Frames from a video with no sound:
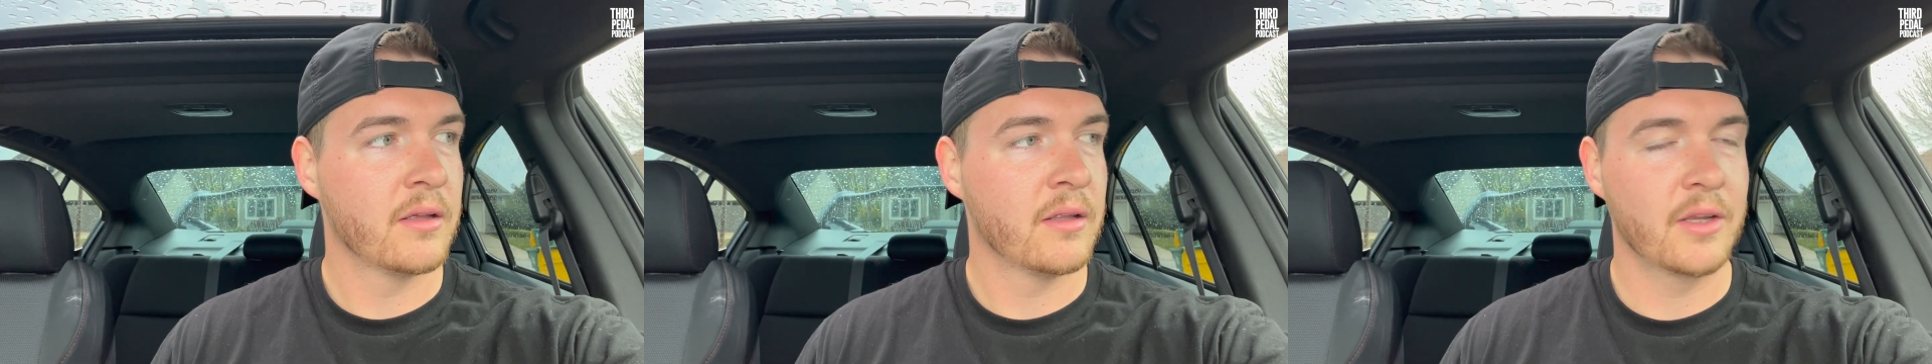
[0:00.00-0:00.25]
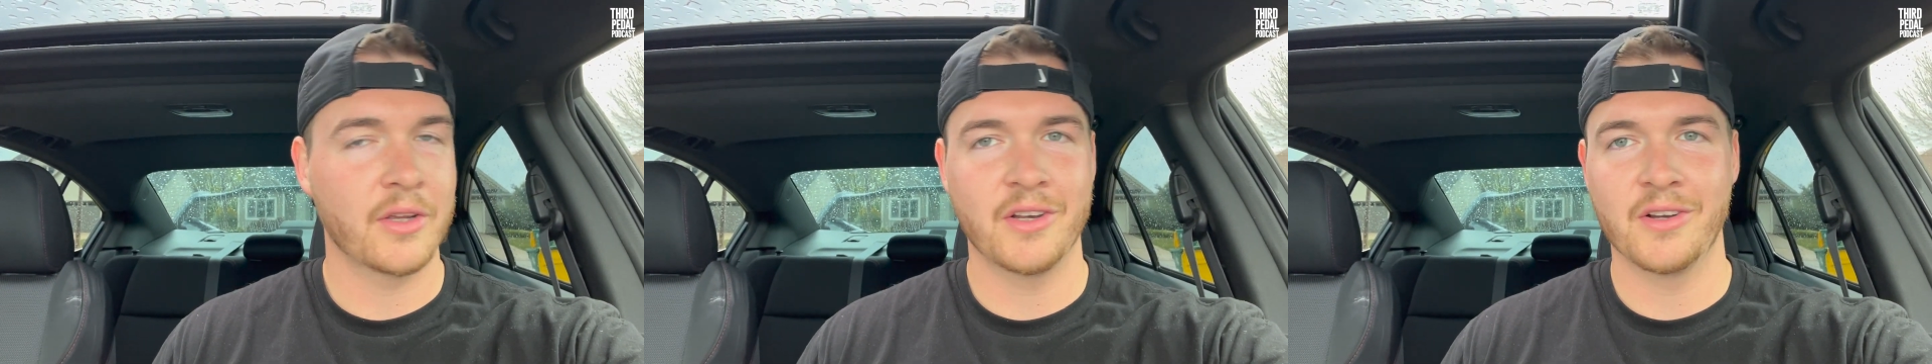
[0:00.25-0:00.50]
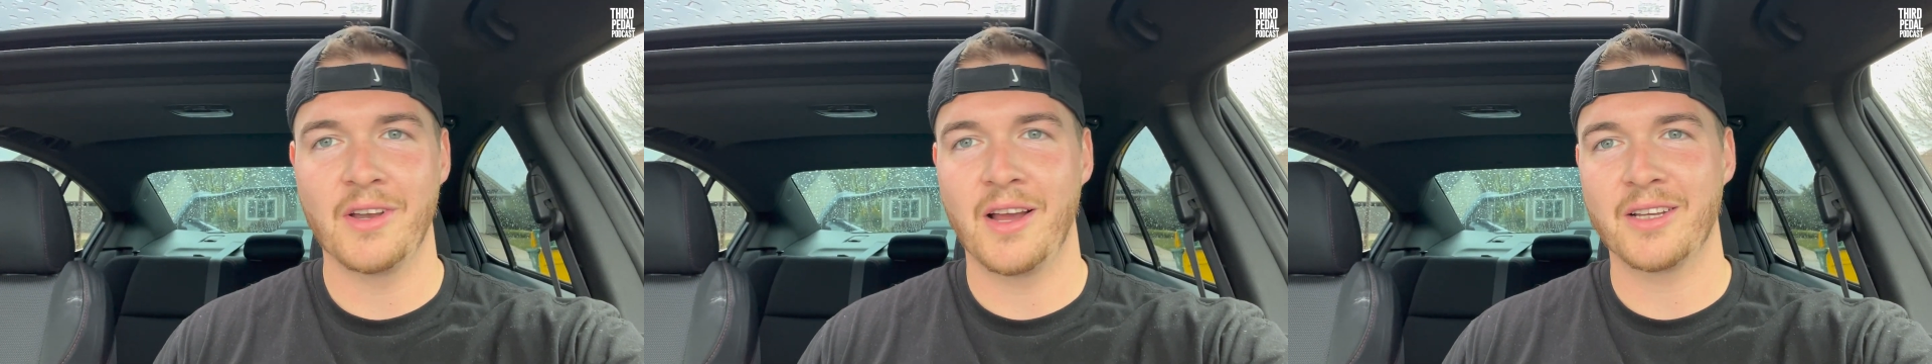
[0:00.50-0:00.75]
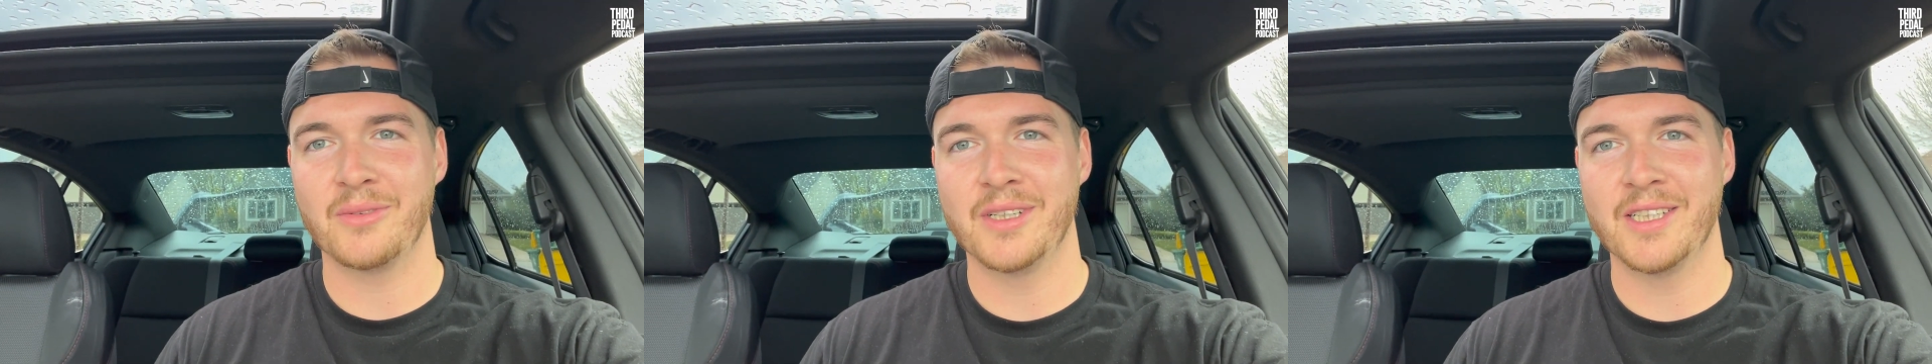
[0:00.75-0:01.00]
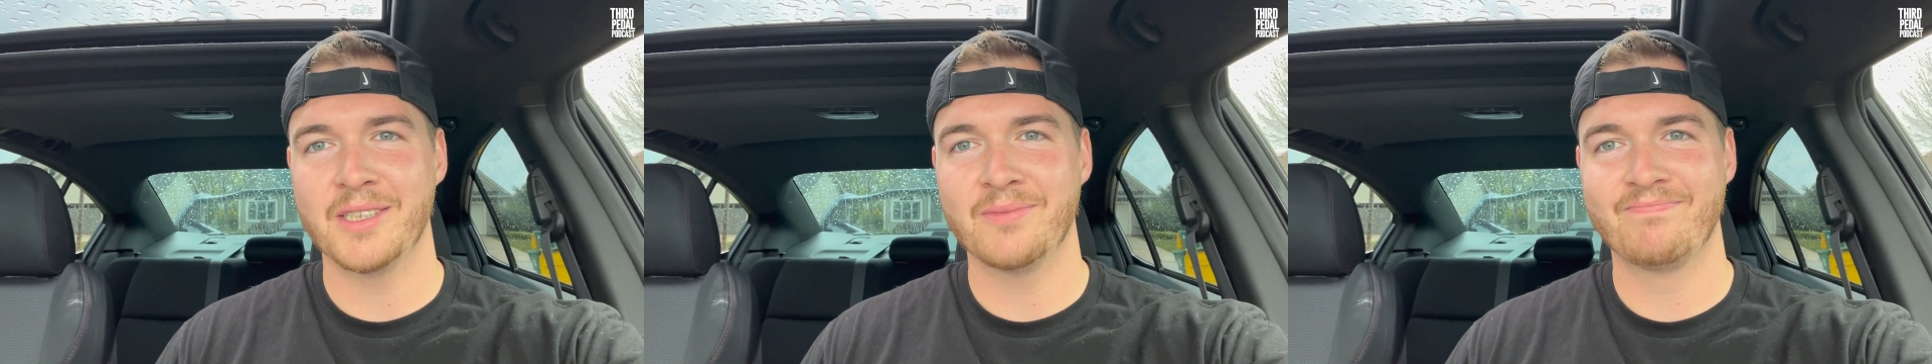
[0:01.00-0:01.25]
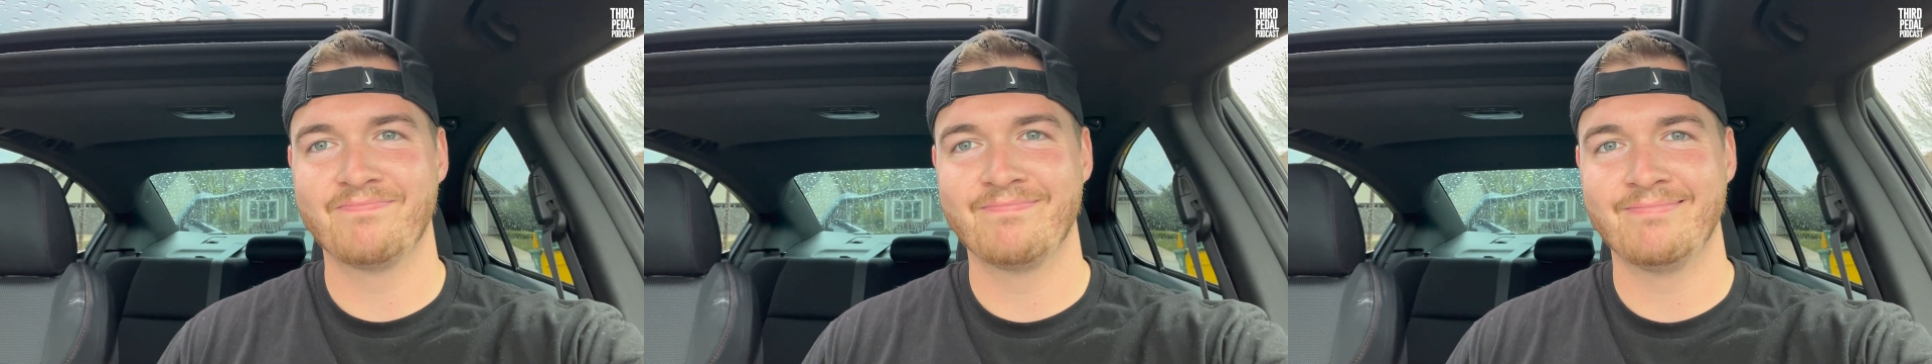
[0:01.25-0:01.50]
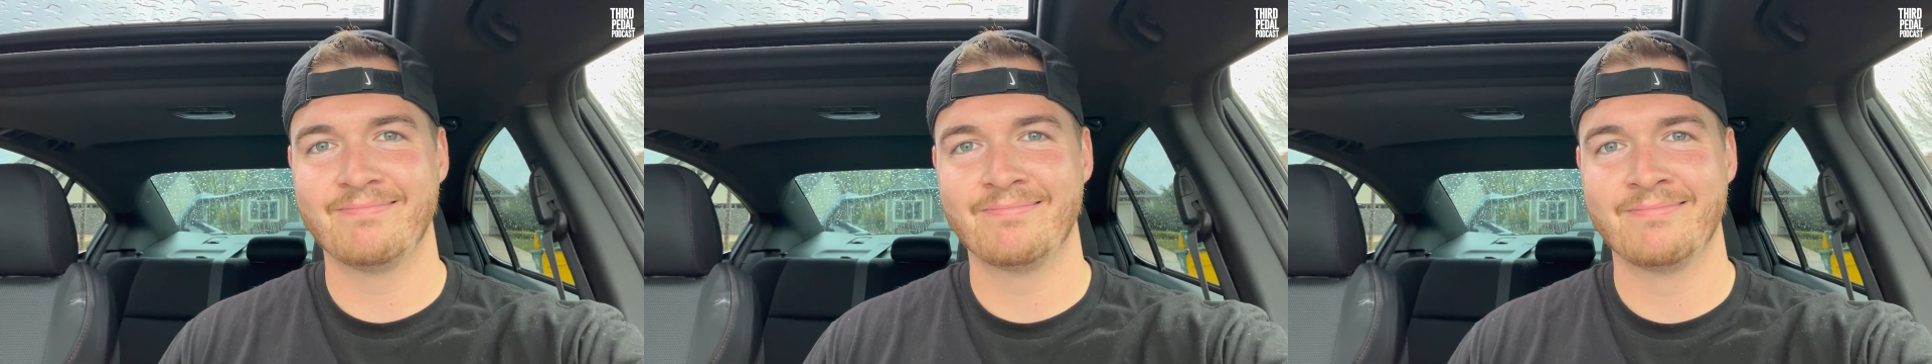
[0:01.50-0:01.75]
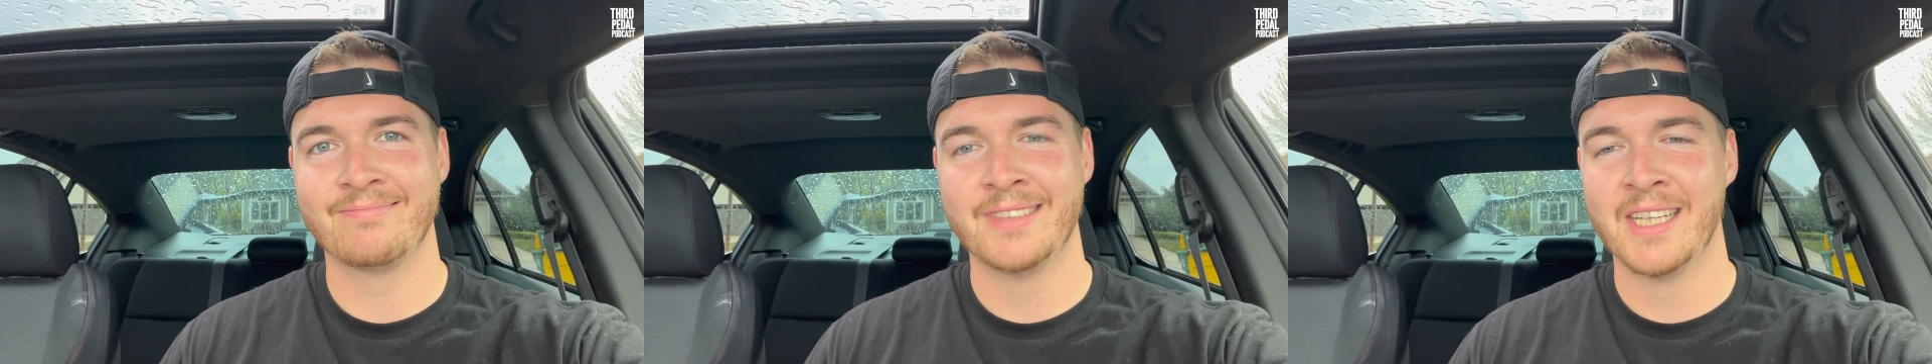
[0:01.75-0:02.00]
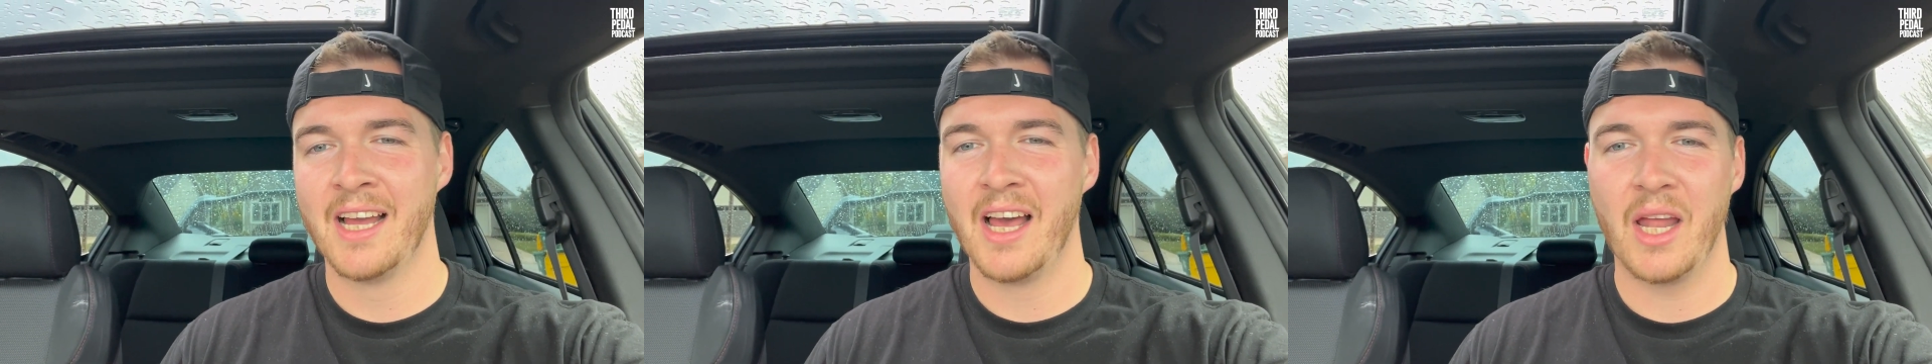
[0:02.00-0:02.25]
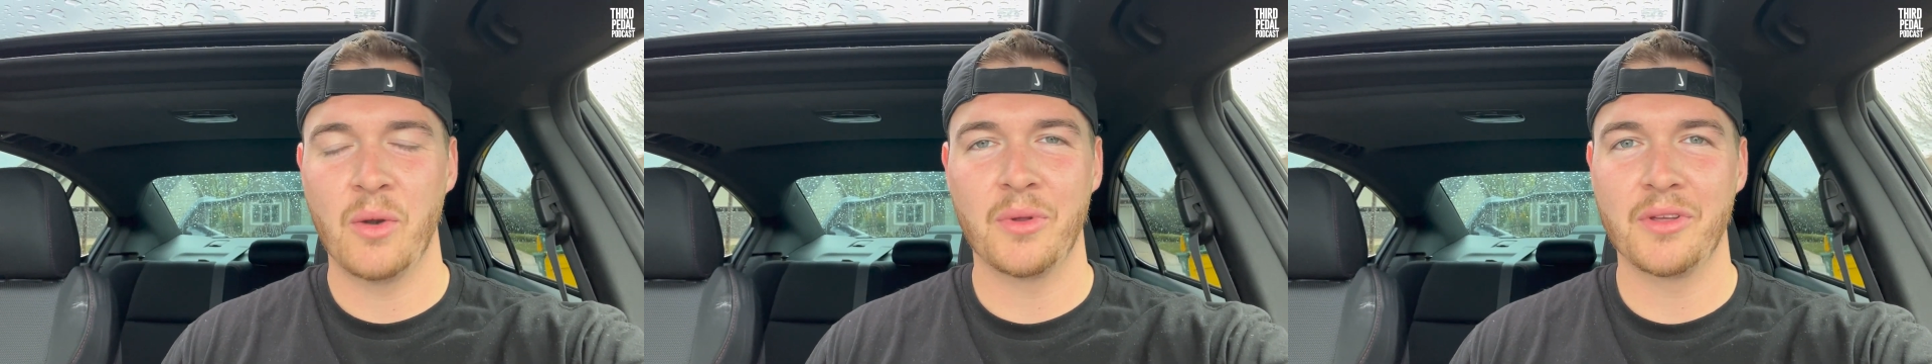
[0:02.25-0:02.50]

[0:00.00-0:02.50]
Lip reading: you can hear it knocking right now. Didn't